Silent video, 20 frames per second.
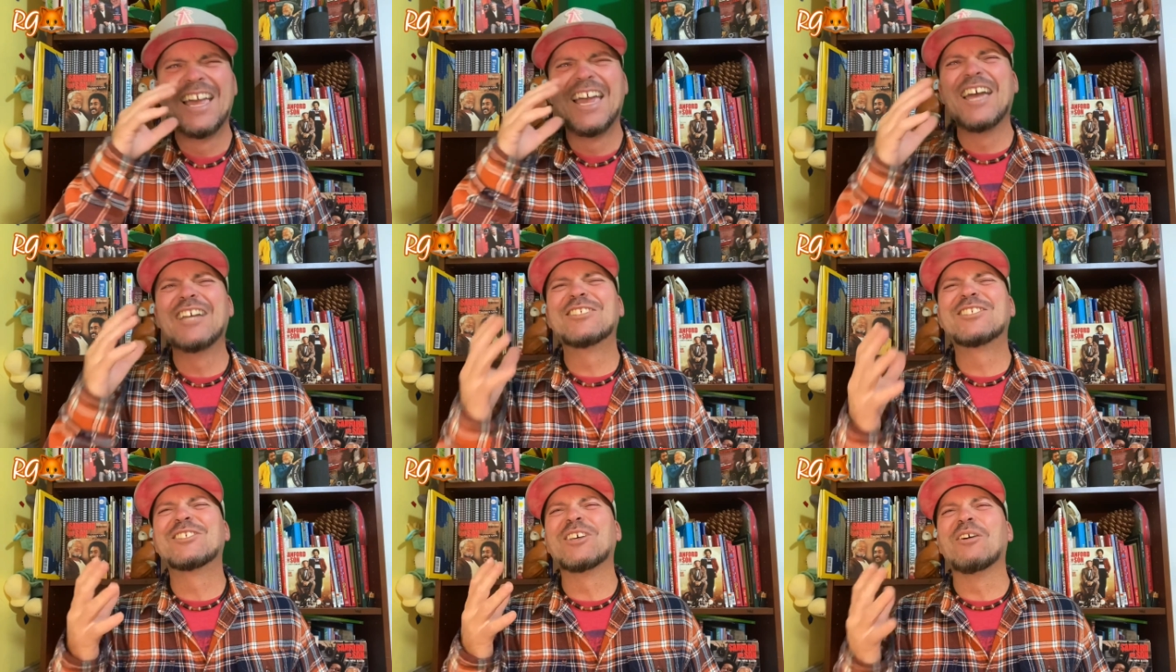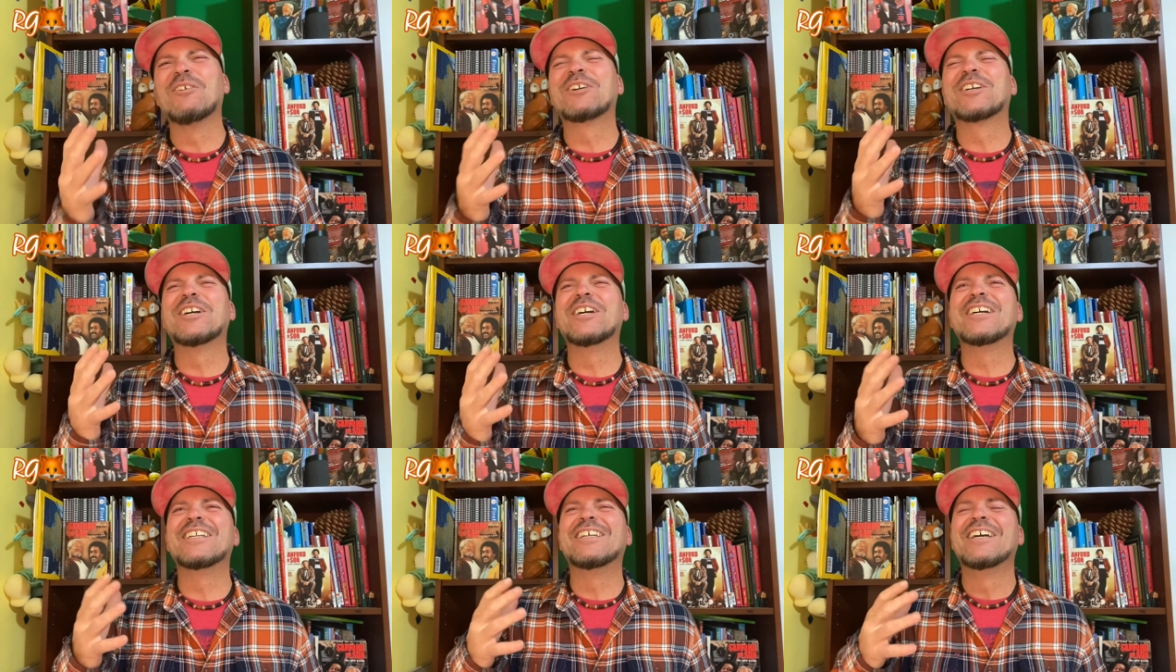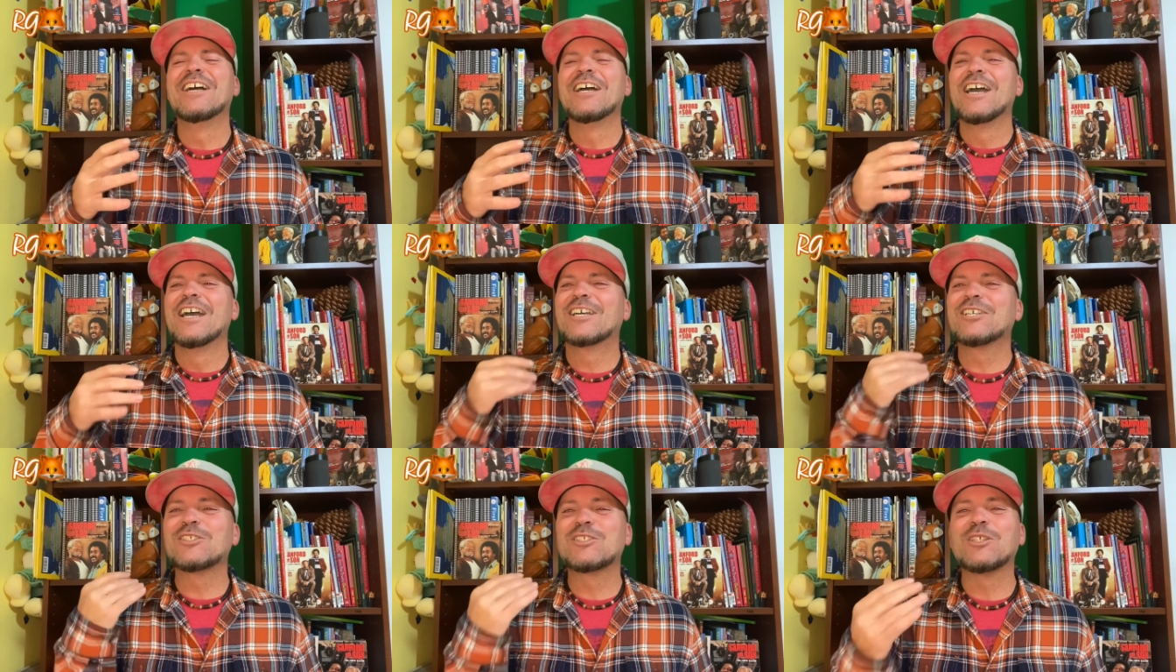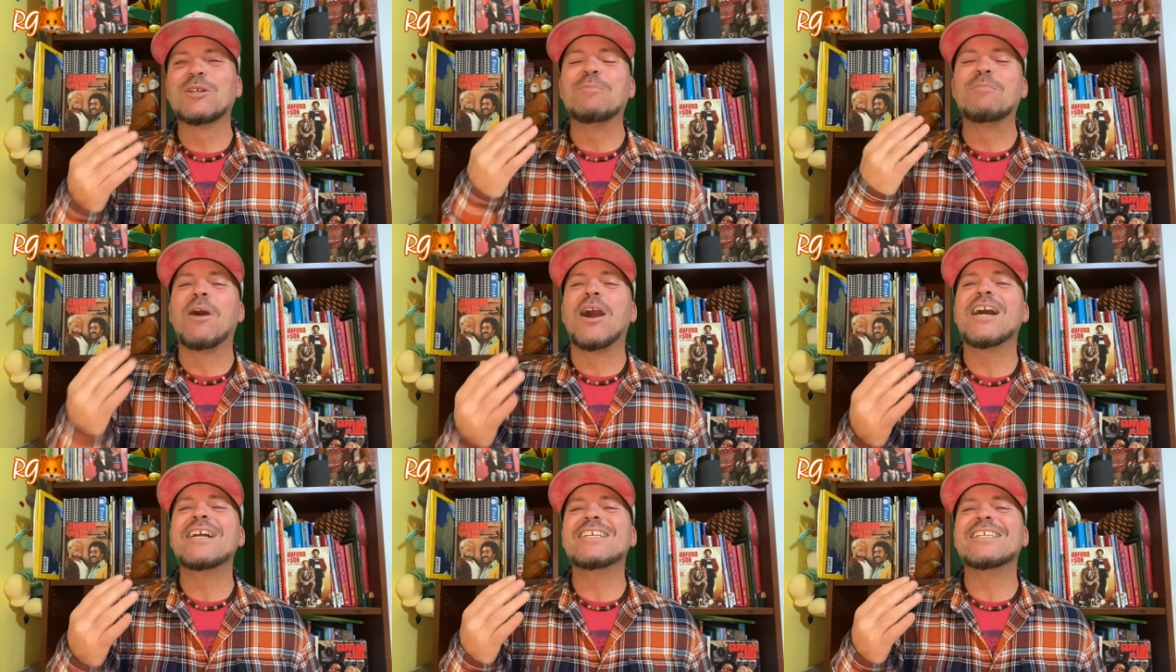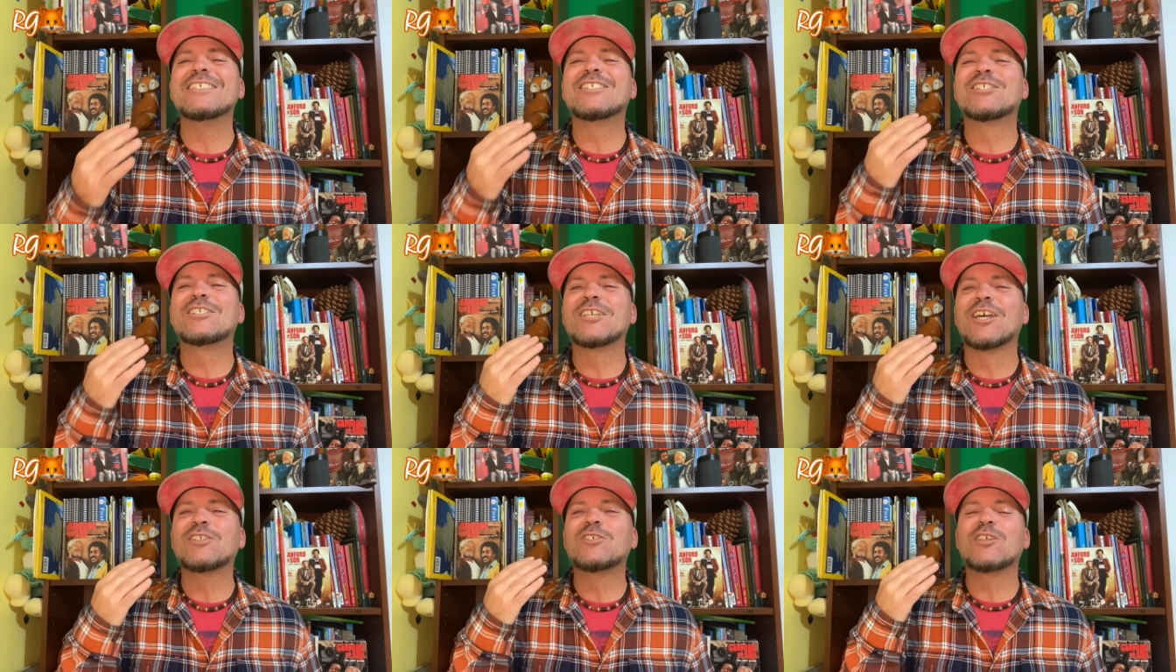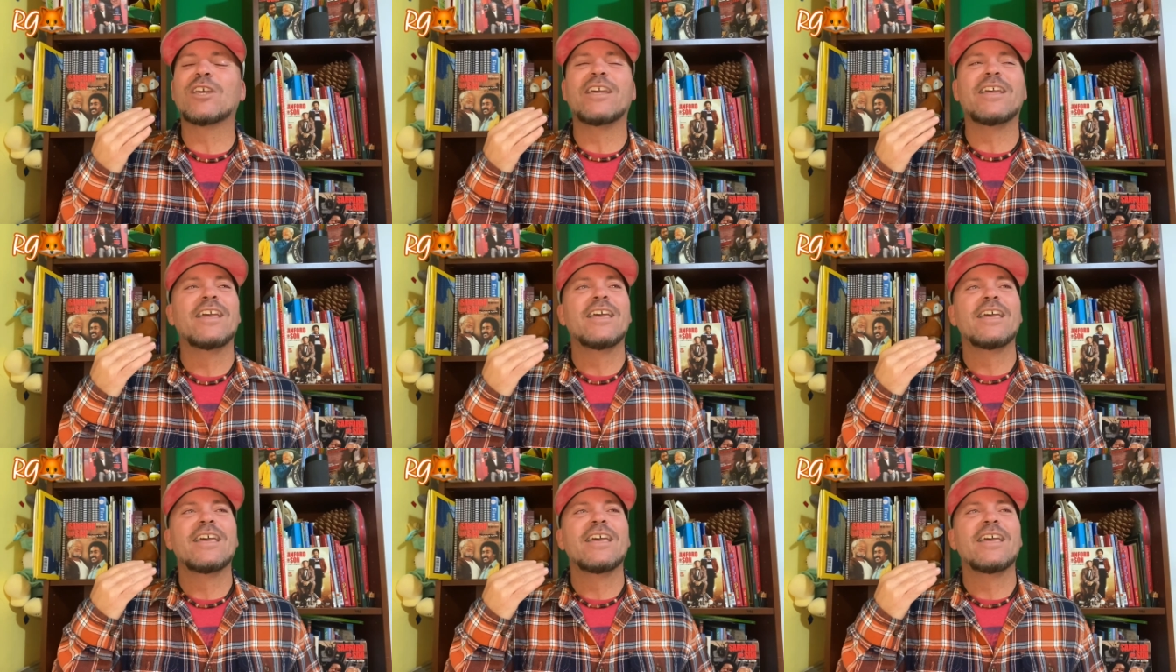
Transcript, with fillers: It's so good because Lamont is such a,